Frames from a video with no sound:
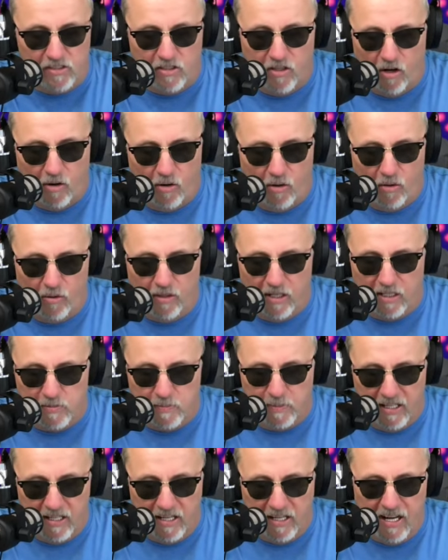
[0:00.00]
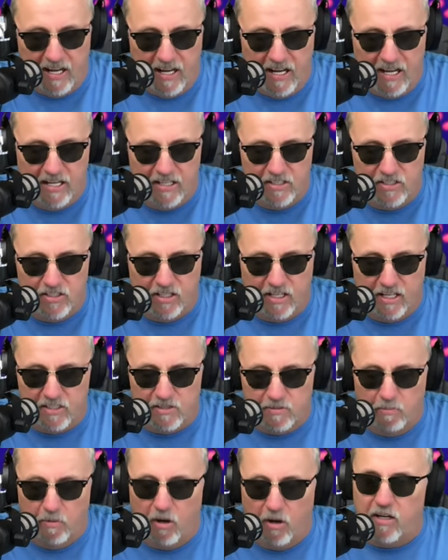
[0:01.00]
gold has been a hedge
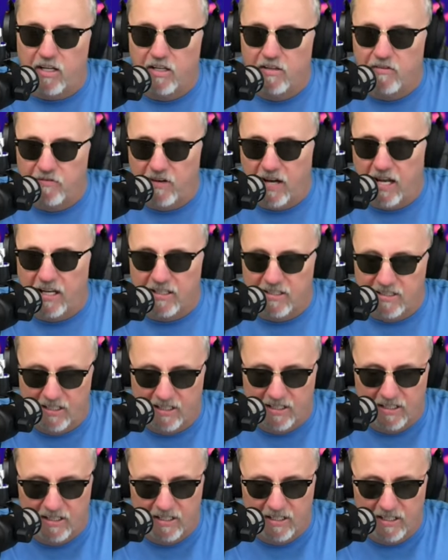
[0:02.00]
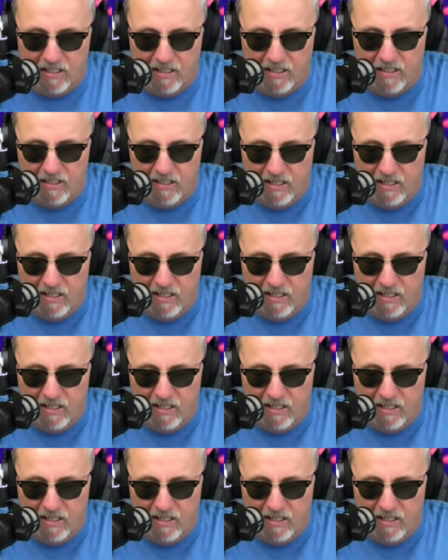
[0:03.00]
against market volatility